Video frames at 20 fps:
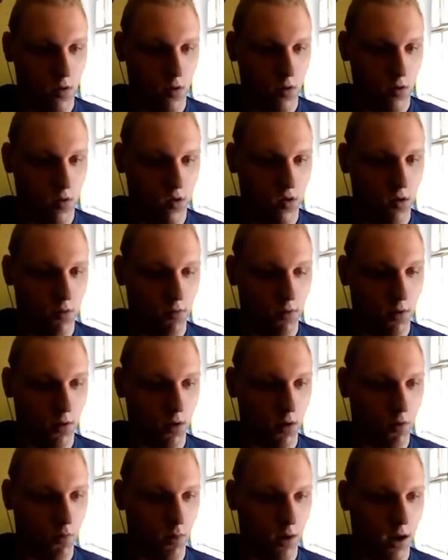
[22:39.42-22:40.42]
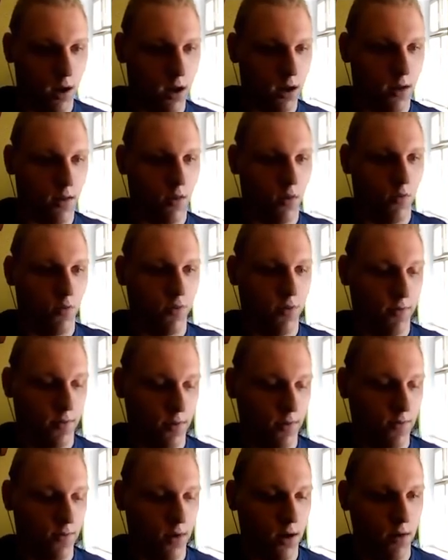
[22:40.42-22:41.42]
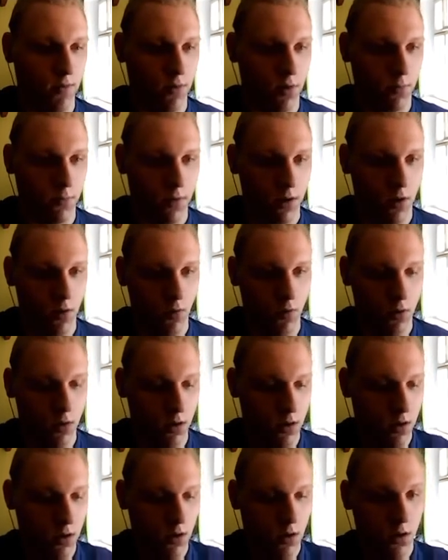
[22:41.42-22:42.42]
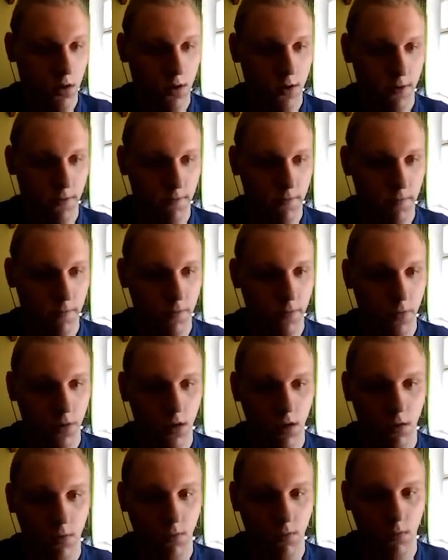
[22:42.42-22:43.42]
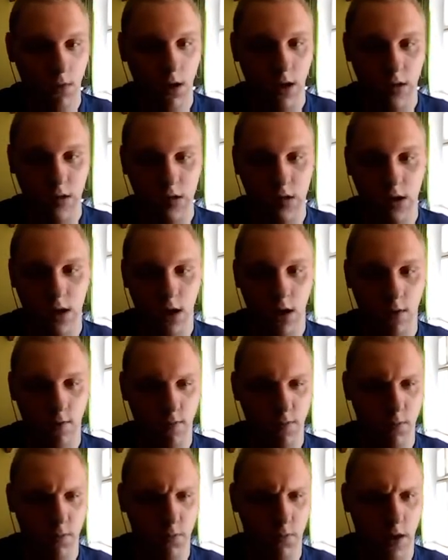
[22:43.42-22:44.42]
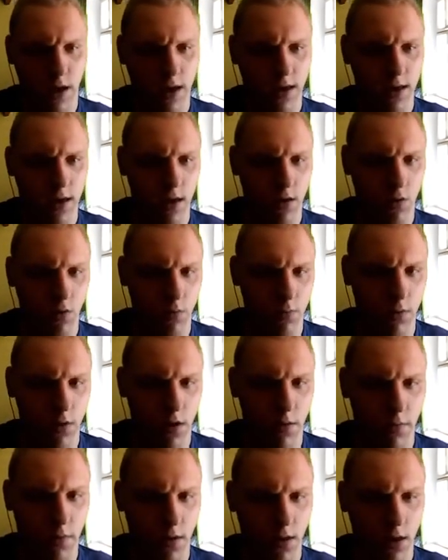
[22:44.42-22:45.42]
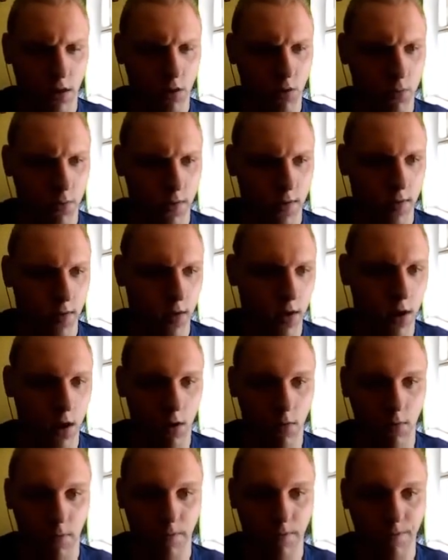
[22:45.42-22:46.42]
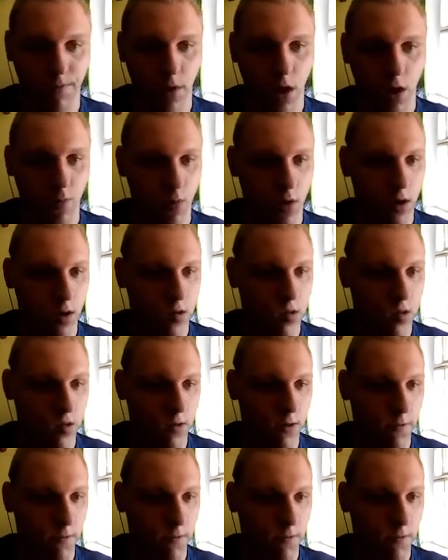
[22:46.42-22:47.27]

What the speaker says: 0 on the green and 255 on blue. It's kind of pinkish or purplish, but you know, it works.